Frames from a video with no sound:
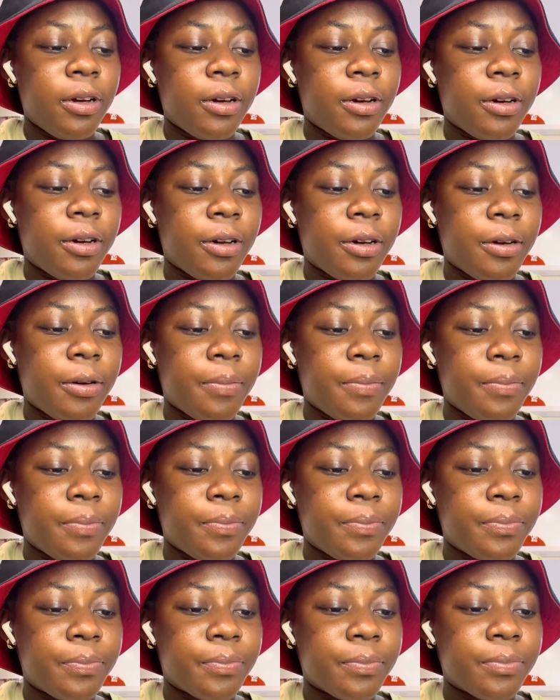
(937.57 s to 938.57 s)

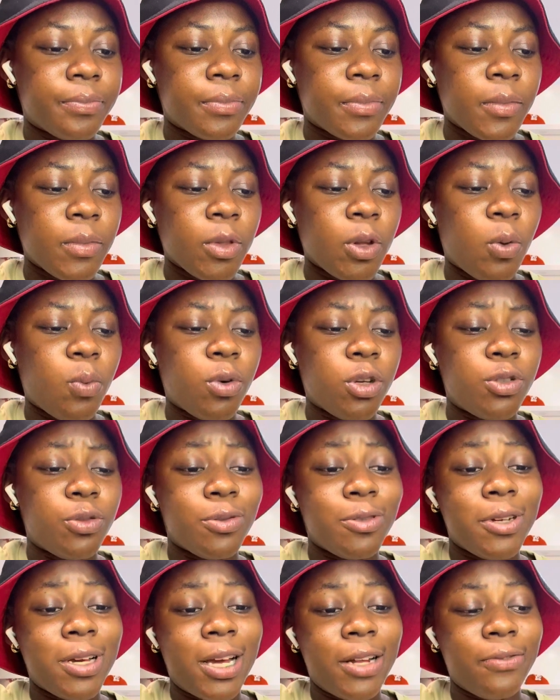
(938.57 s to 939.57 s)
um what
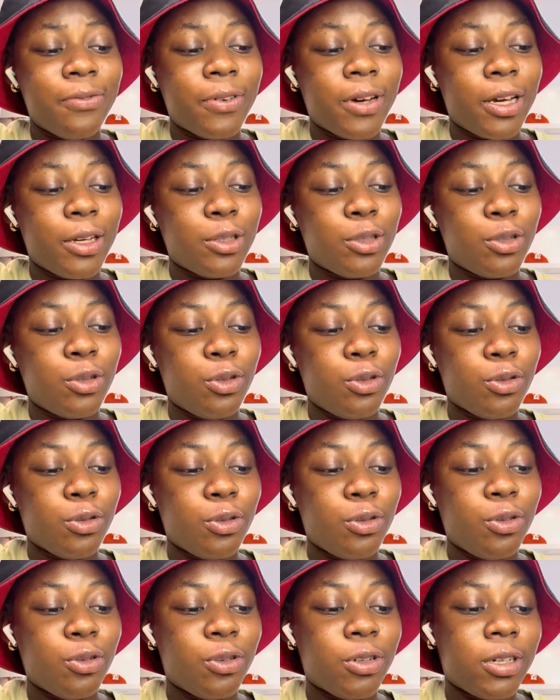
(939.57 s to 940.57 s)
would you advise your
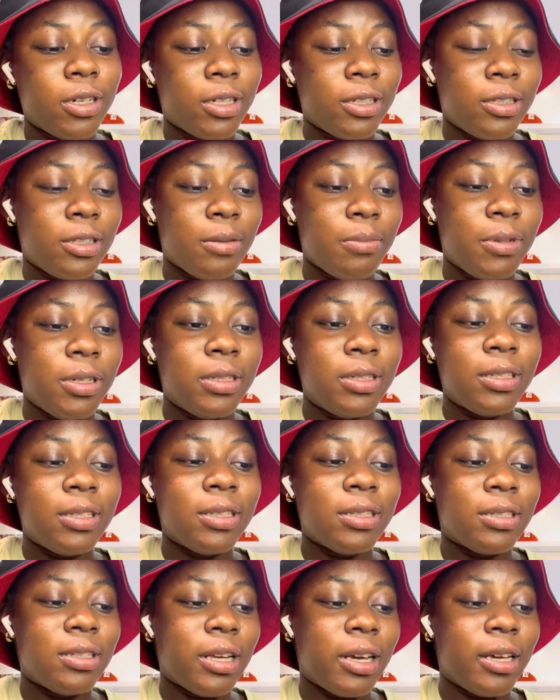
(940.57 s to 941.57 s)
younger sibling this
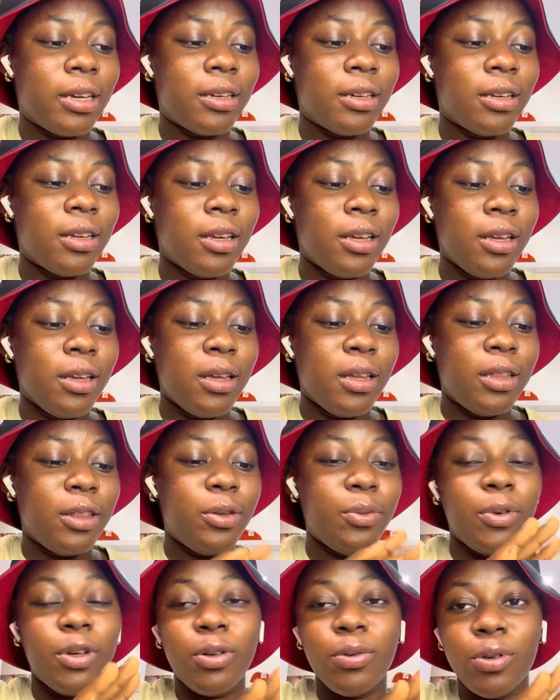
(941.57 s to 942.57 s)
is like
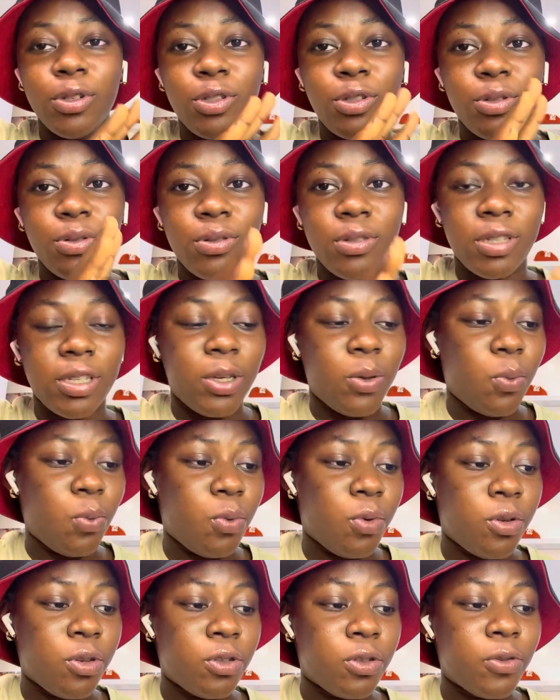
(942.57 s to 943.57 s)
three questions in
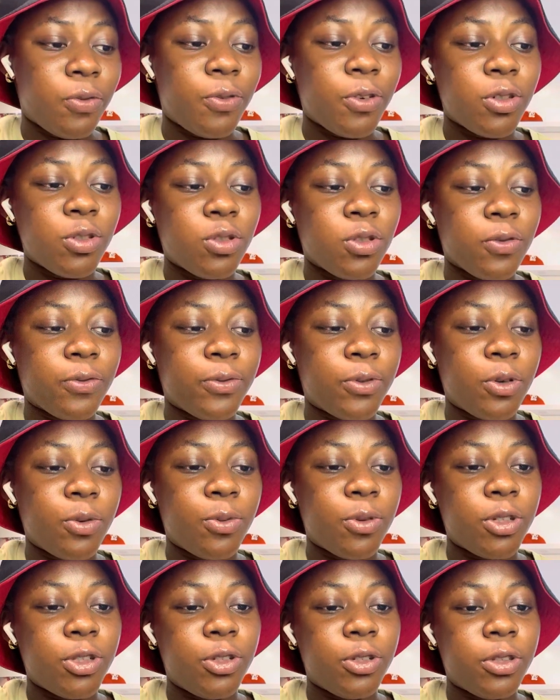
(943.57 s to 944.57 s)
one first of all
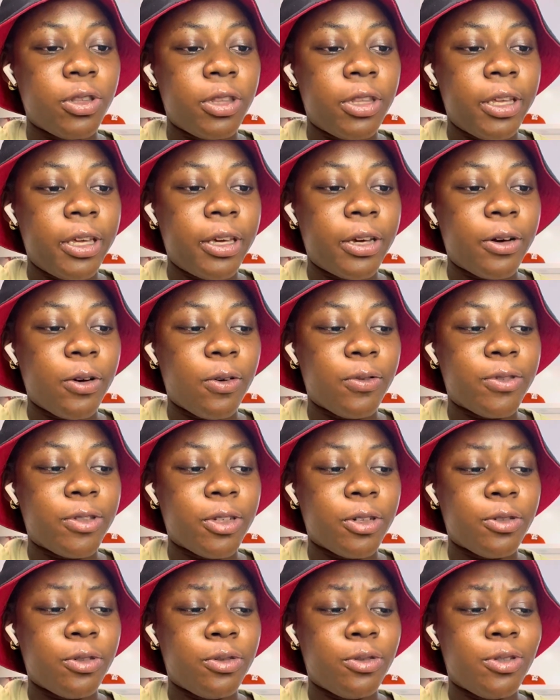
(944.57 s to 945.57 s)
what do you think of
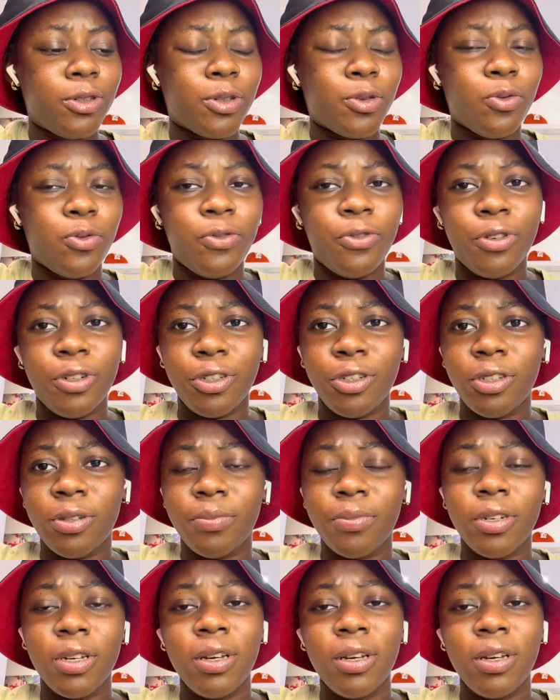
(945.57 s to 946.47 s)
secondary school friendship